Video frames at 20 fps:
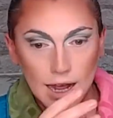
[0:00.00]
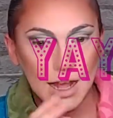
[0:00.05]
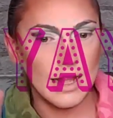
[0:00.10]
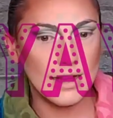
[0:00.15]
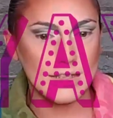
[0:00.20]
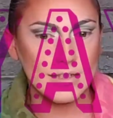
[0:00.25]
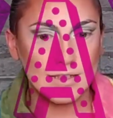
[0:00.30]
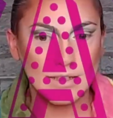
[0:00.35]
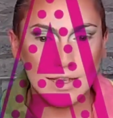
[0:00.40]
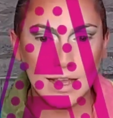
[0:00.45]
and
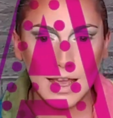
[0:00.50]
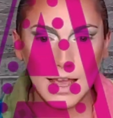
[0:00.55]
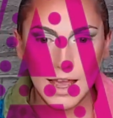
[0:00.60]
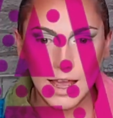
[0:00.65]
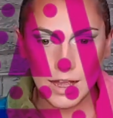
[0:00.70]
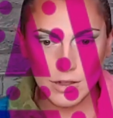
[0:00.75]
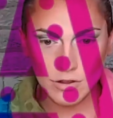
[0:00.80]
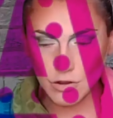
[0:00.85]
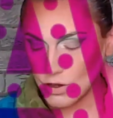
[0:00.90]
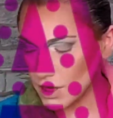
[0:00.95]
set
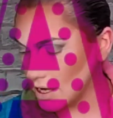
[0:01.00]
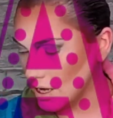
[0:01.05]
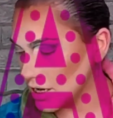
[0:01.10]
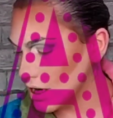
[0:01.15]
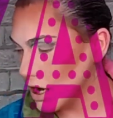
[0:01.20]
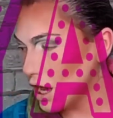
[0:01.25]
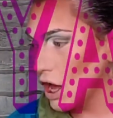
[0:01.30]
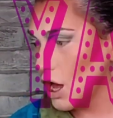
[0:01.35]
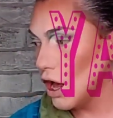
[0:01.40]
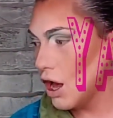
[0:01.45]
and looking
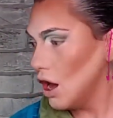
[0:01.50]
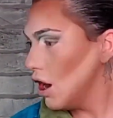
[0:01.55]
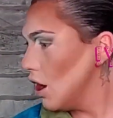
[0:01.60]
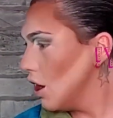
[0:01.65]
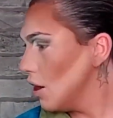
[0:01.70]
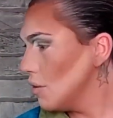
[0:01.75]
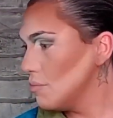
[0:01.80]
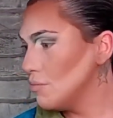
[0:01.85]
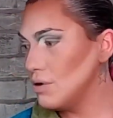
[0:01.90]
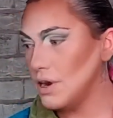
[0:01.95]

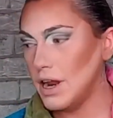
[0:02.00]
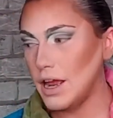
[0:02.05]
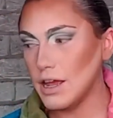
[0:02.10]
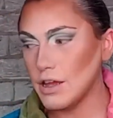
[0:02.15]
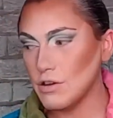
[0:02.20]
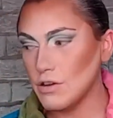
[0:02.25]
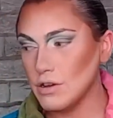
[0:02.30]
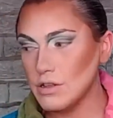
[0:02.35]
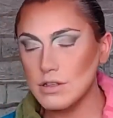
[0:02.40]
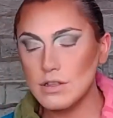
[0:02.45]
pretty
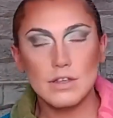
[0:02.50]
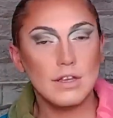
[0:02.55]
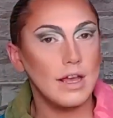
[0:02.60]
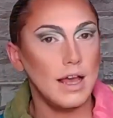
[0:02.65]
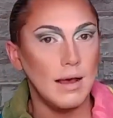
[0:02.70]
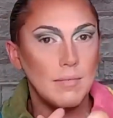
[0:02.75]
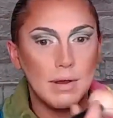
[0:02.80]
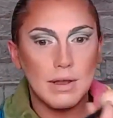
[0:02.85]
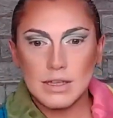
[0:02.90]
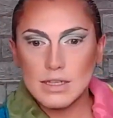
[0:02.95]
good, I
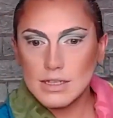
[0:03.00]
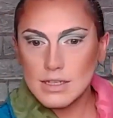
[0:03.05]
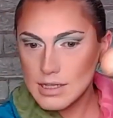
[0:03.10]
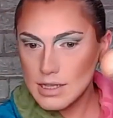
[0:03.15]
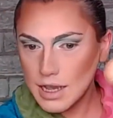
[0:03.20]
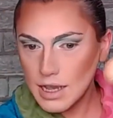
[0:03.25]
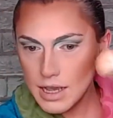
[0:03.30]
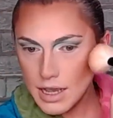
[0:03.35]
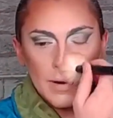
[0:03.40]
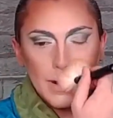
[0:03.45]
must
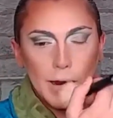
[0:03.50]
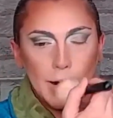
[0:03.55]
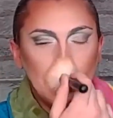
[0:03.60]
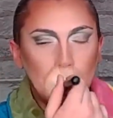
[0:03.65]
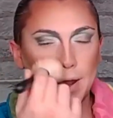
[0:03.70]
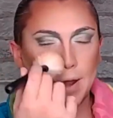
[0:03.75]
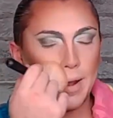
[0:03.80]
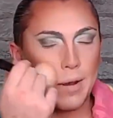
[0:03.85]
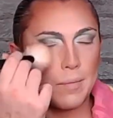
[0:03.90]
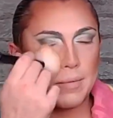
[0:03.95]
say. Now
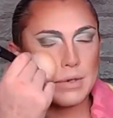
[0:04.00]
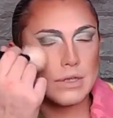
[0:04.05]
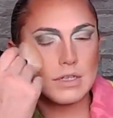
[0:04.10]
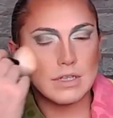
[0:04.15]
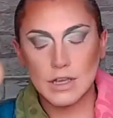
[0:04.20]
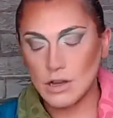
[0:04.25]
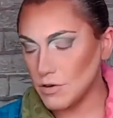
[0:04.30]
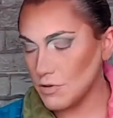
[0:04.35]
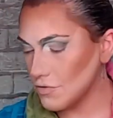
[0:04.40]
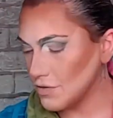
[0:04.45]
makeup
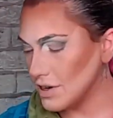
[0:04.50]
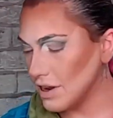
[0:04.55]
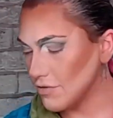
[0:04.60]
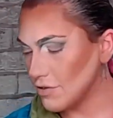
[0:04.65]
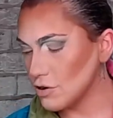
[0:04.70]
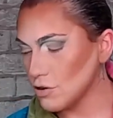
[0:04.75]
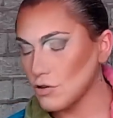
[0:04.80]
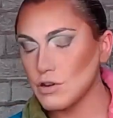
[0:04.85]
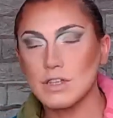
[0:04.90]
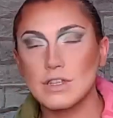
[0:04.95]
itself never
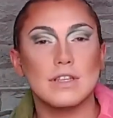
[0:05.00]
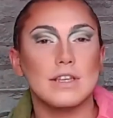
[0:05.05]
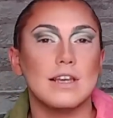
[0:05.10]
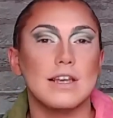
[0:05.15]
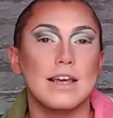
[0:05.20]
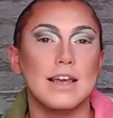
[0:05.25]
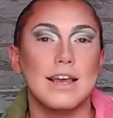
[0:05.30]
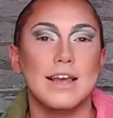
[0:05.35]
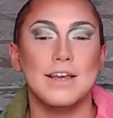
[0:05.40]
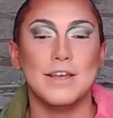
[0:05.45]
looks
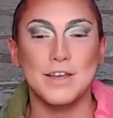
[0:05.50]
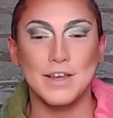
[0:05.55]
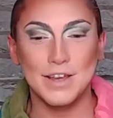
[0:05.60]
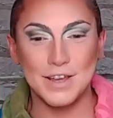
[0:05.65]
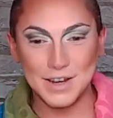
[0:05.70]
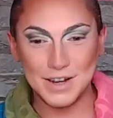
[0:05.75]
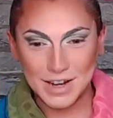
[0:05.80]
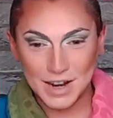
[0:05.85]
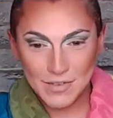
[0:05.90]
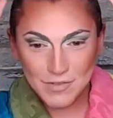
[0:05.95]
any
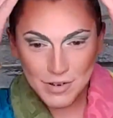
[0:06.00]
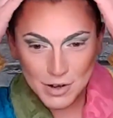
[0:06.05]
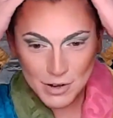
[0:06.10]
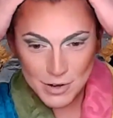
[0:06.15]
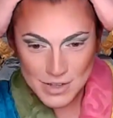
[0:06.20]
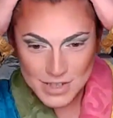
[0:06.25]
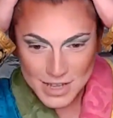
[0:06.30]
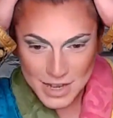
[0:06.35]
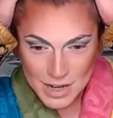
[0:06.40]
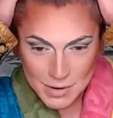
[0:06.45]

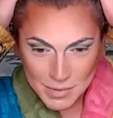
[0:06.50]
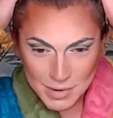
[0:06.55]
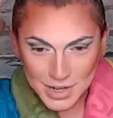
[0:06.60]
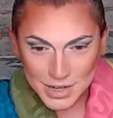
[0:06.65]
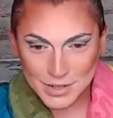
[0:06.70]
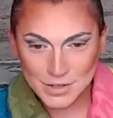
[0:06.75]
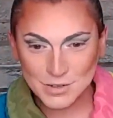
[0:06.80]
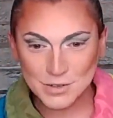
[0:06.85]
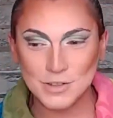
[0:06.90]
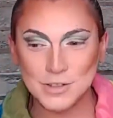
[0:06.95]
more
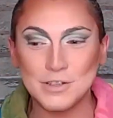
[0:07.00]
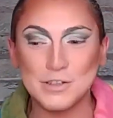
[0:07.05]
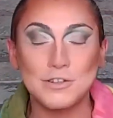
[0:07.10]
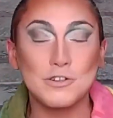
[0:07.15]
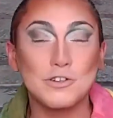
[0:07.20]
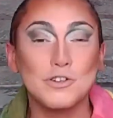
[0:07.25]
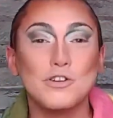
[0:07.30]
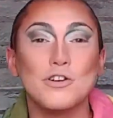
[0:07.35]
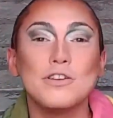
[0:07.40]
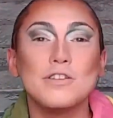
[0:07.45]
as good as it
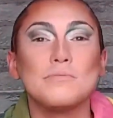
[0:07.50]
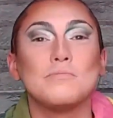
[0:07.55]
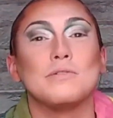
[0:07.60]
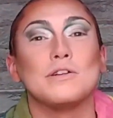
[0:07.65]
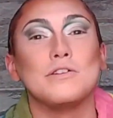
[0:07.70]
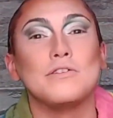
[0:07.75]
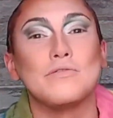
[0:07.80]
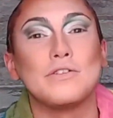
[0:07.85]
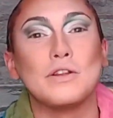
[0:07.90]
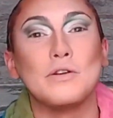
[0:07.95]
should when
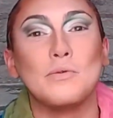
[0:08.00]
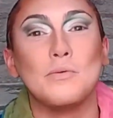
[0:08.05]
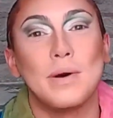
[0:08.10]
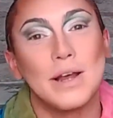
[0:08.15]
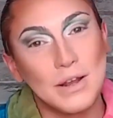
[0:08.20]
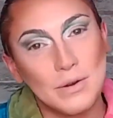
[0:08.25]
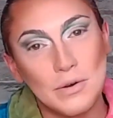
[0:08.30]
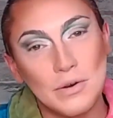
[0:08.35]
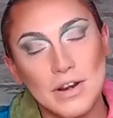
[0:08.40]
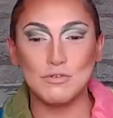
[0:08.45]
you've got no wig
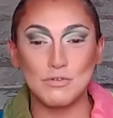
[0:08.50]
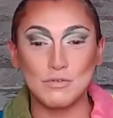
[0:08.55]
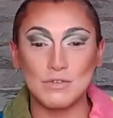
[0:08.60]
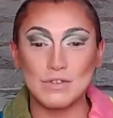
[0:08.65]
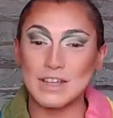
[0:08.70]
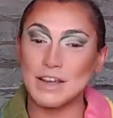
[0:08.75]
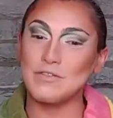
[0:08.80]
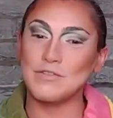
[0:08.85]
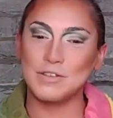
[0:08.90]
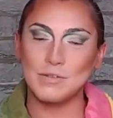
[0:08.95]
on, so it
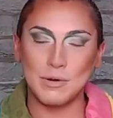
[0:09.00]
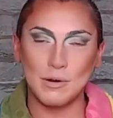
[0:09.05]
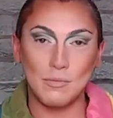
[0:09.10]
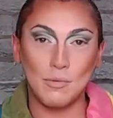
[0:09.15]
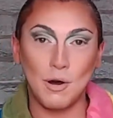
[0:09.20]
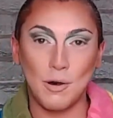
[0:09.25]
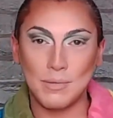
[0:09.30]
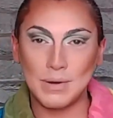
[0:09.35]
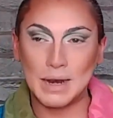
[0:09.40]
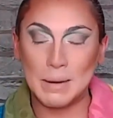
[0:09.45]
definitely will come
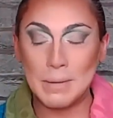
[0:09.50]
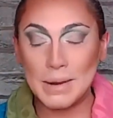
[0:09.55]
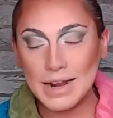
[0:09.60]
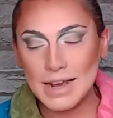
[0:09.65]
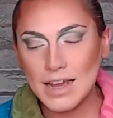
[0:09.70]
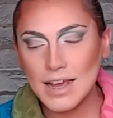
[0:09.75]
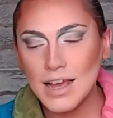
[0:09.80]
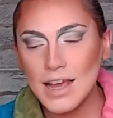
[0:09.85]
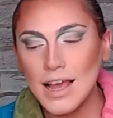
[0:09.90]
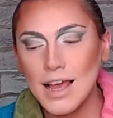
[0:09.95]
in a minute.
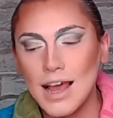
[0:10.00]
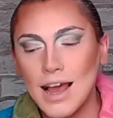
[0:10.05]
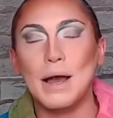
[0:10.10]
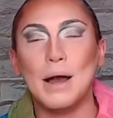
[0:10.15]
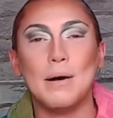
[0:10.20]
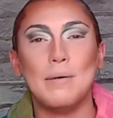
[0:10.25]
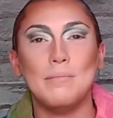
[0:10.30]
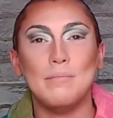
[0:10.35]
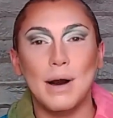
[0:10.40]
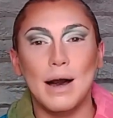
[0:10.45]

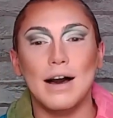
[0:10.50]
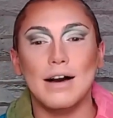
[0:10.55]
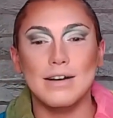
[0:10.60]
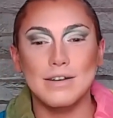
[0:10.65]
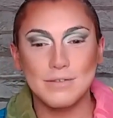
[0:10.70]
But